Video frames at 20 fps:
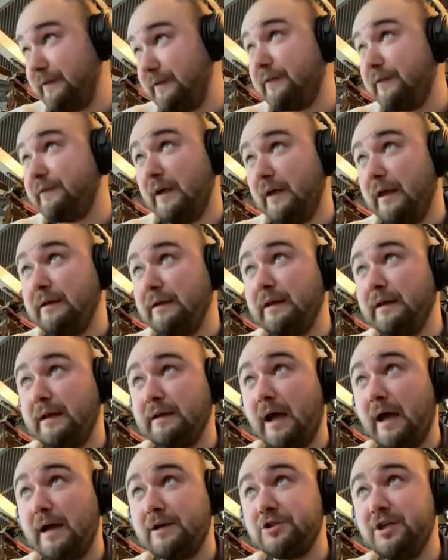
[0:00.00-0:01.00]
yes, and and
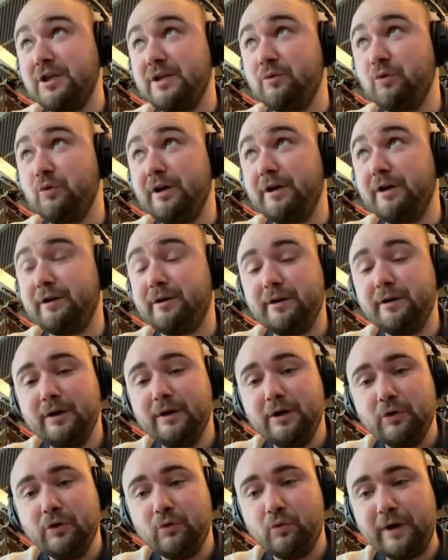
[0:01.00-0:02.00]
actually we're
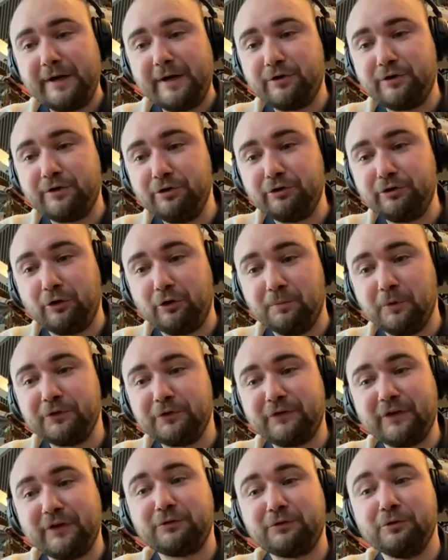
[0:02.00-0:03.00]
we're good
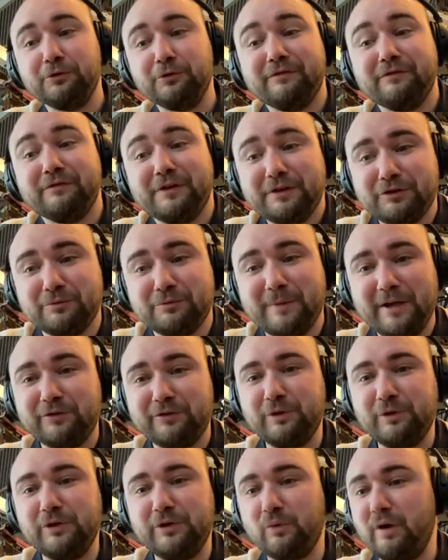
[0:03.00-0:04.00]
almost exclusively to make
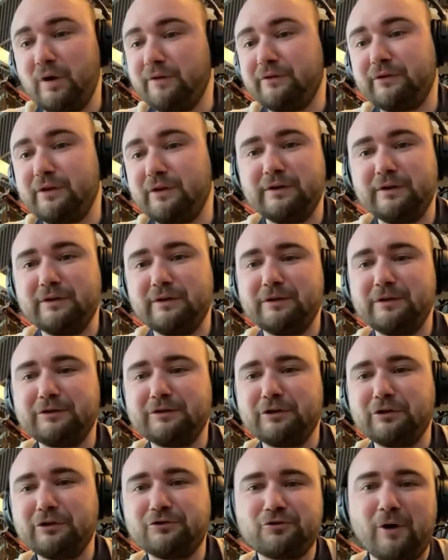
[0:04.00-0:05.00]
sweet wines. The the,
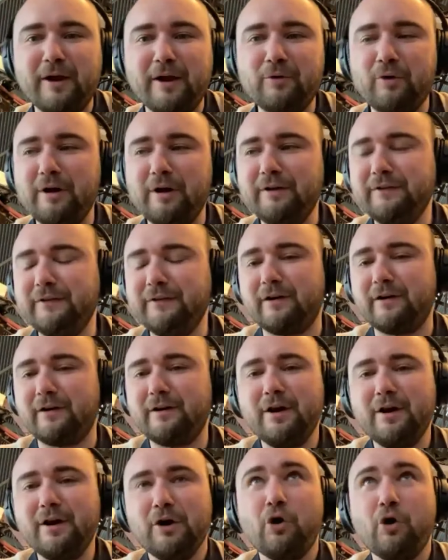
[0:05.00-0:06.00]
the dry wines are
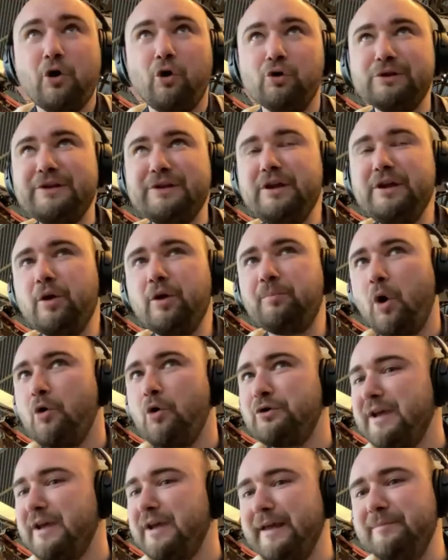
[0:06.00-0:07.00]
holding up
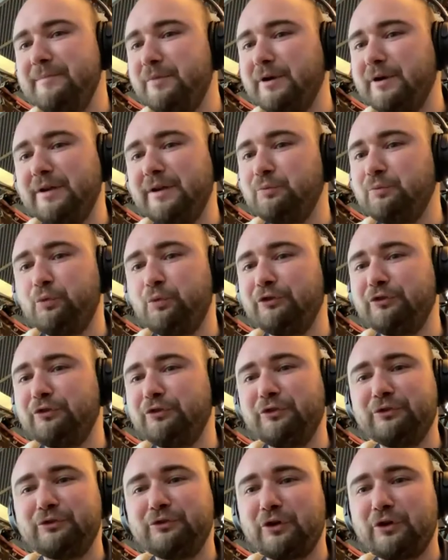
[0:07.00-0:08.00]
okay, but it
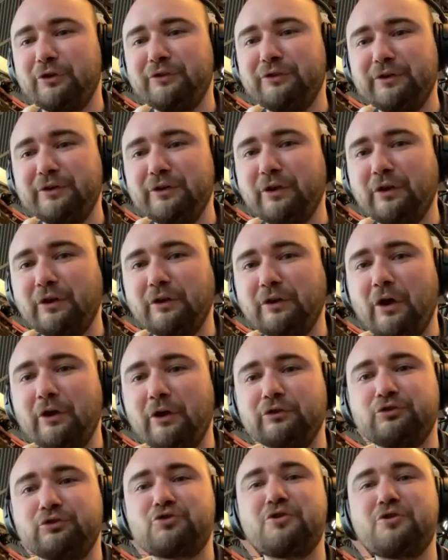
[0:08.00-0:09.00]
wasn't considered a, a
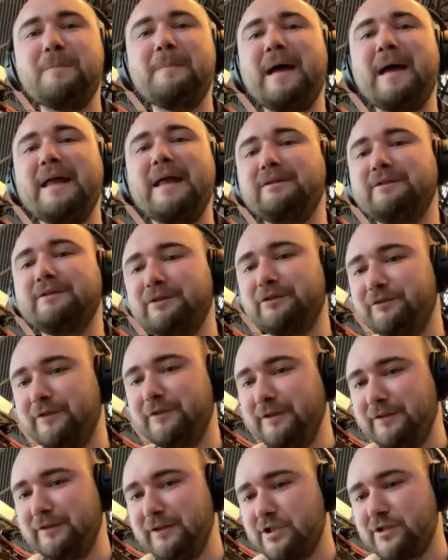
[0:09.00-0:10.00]
tremendous
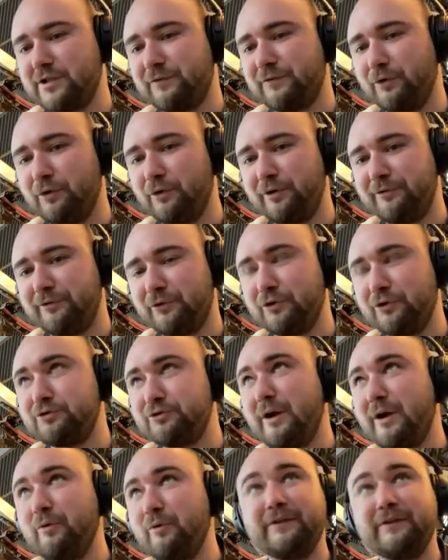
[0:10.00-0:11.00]
vintage for for
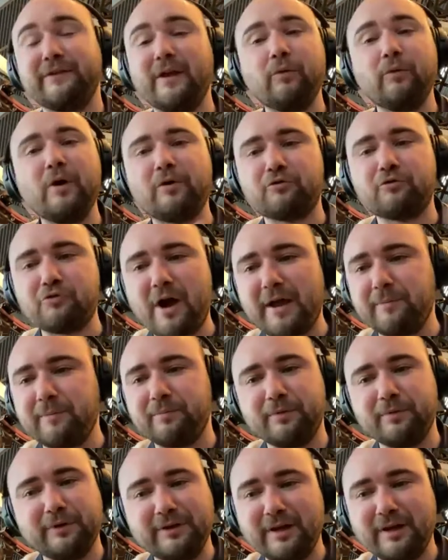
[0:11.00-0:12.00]
dry wines. They were ripe,
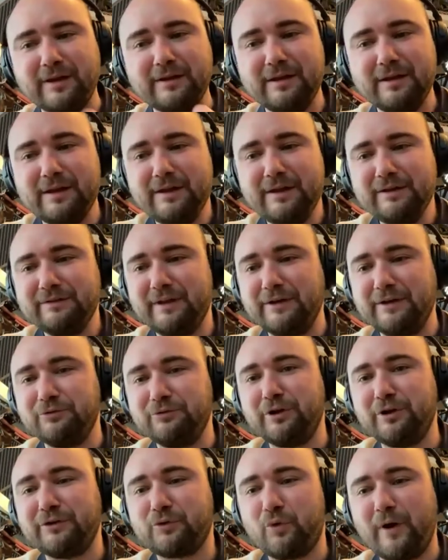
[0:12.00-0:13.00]
but they they do
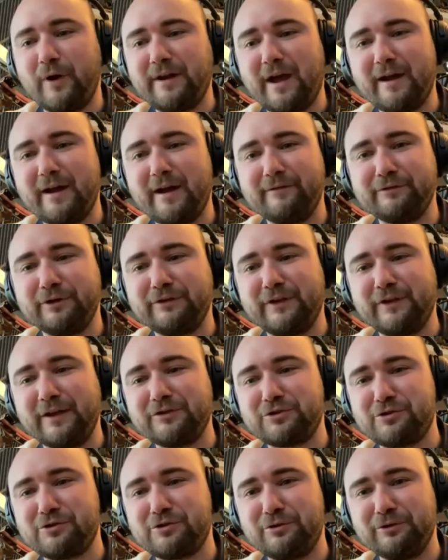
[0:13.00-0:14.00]
not quite have the
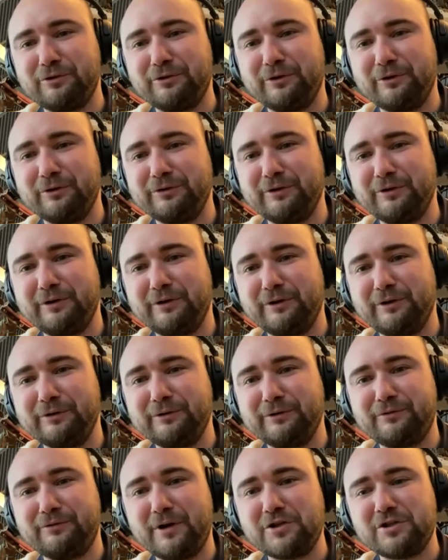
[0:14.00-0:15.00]
texture or the or the, or
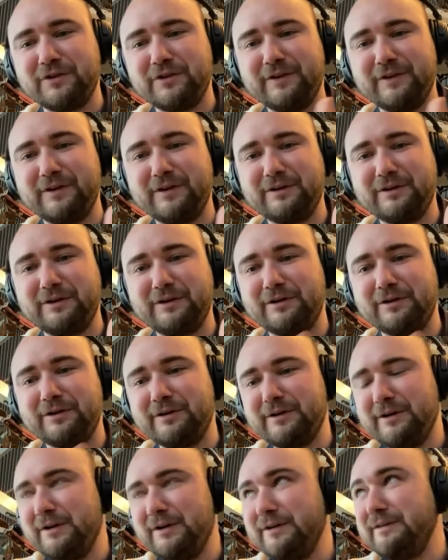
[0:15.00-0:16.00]
the freshness. They're they're
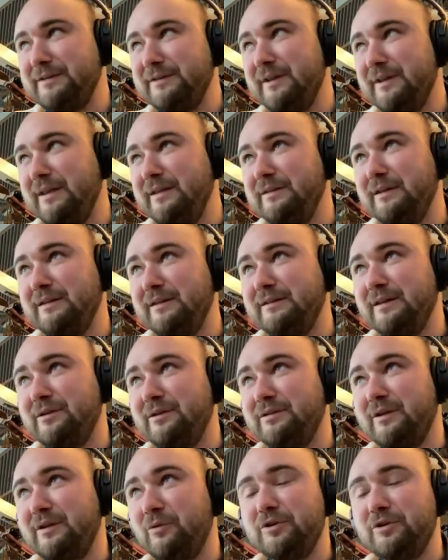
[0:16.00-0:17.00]
they, they,
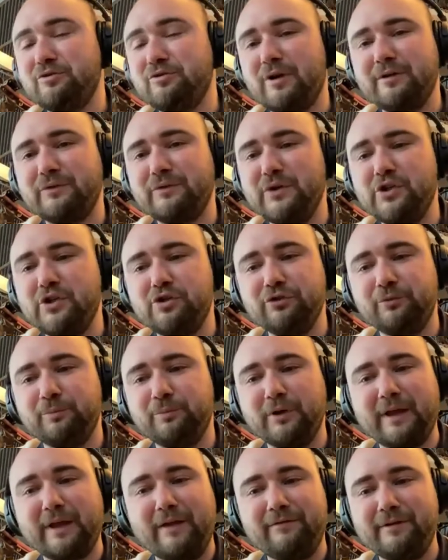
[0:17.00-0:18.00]
they, were drought issues,
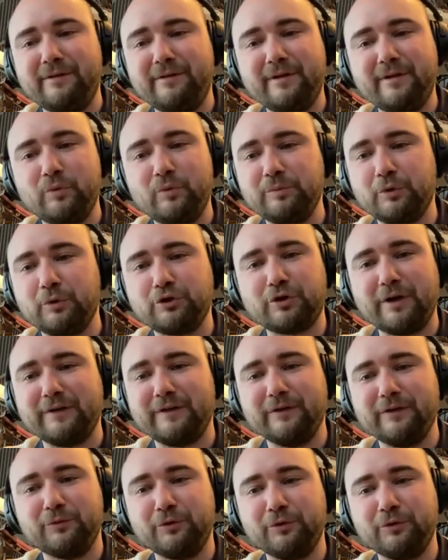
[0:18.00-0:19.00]
but everything with
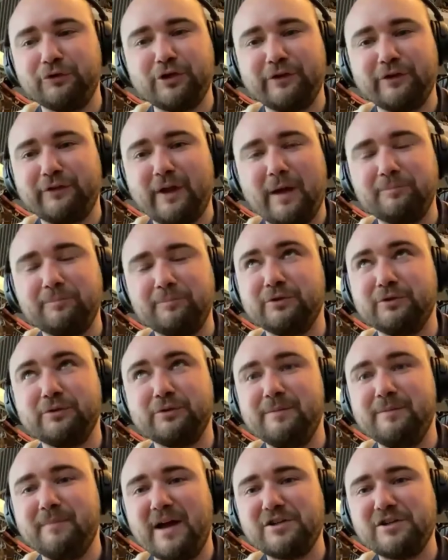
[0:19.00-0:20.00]
botrytis was just
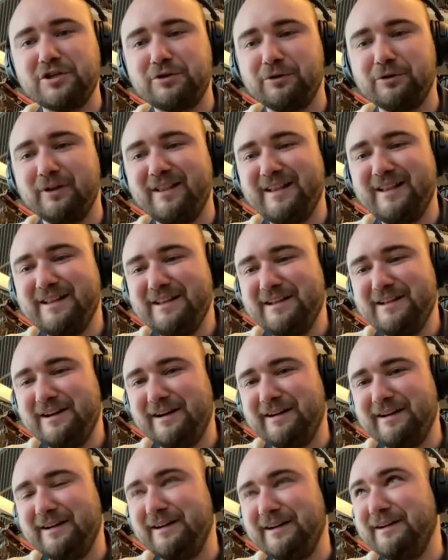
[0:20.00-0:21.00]
absolutely magical.
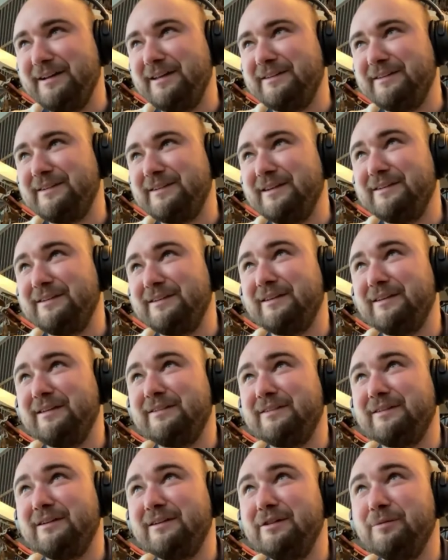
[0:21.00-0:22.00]
Uh, uh, it's, it's,
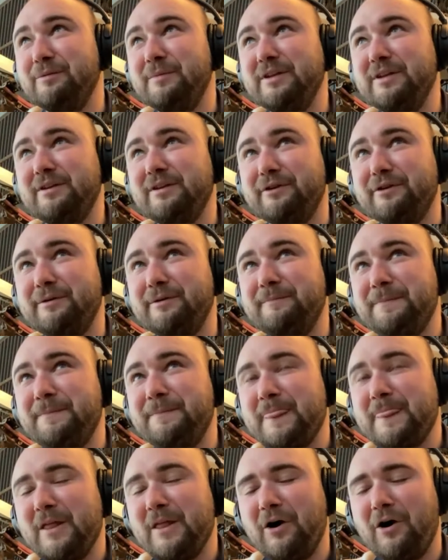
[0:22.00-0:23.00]
it's a little bit of a,
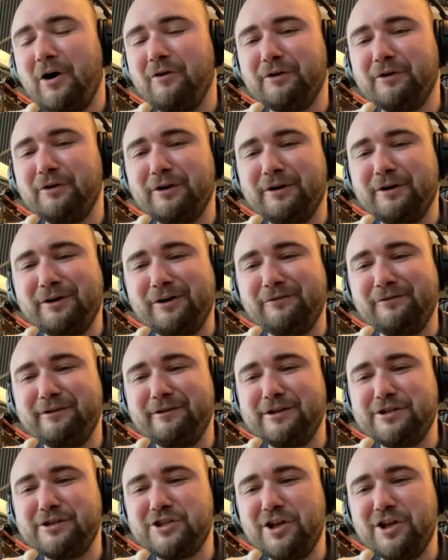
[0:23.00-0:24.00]
of a of a
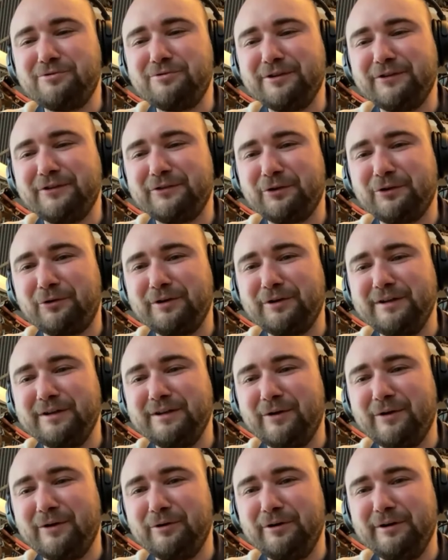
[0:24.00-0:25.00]
legendary story
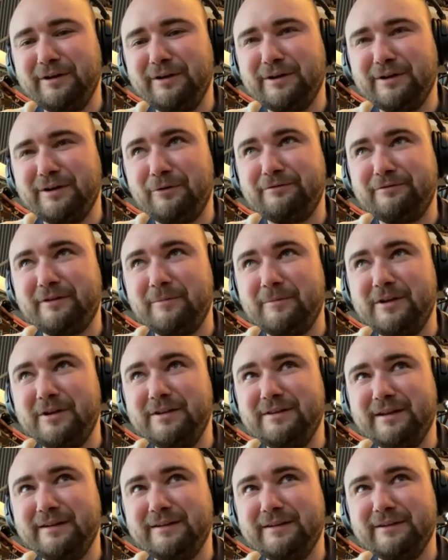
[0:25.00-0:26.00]
in our in our
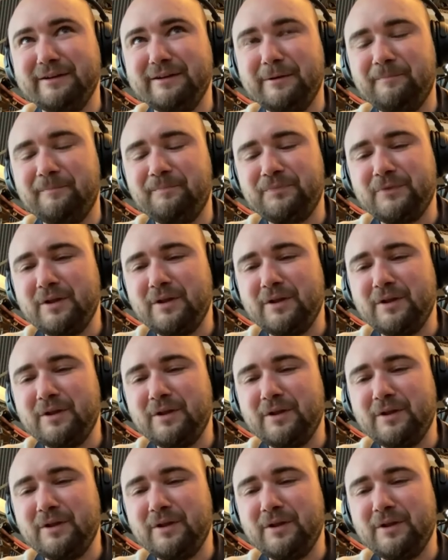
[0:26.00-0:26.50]
family that um,